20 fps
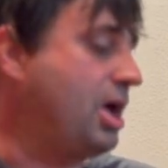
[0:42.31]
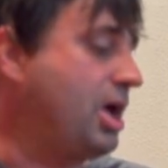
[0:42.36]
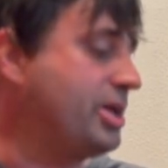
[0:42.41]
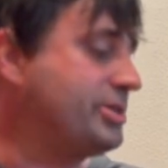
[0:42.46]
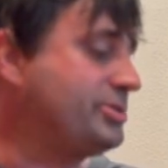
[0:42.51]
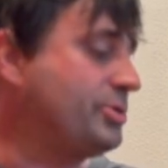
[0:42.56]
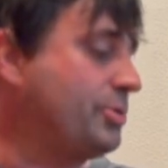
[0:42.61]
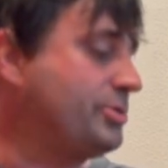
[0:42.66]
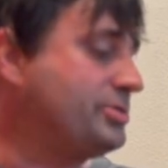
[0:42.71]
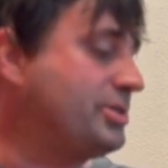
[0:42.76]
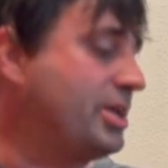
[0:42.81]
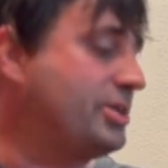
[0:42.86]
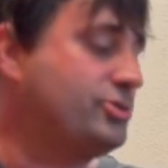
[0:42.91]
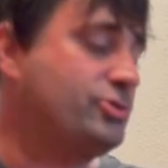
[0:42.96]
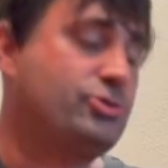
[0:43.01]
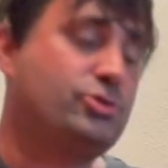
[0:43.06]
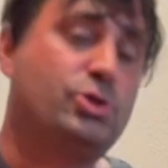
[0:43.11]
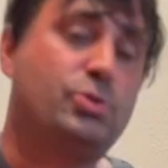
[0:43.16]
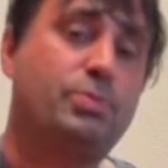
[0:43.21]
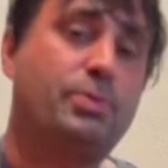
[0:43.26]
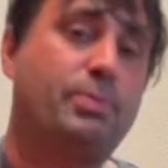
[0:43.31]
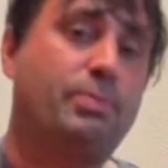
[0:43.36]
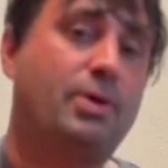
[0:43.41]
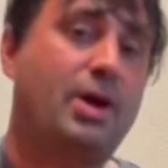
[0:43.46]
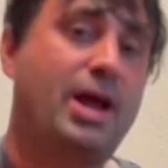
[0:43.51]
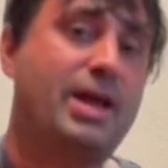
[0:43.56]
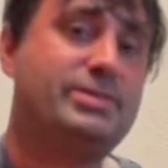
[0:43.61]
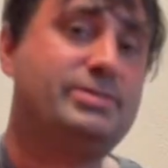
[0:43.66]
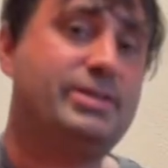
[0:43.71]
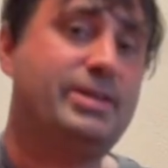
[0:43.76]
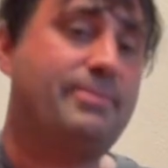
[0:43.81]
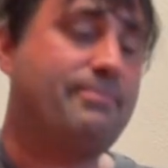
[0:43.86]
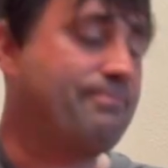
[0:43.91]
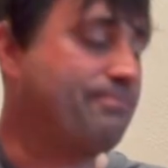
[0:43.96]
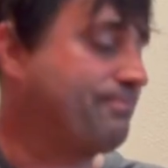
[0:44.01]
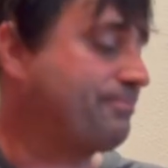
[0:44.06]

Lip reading: So it's not super pricey.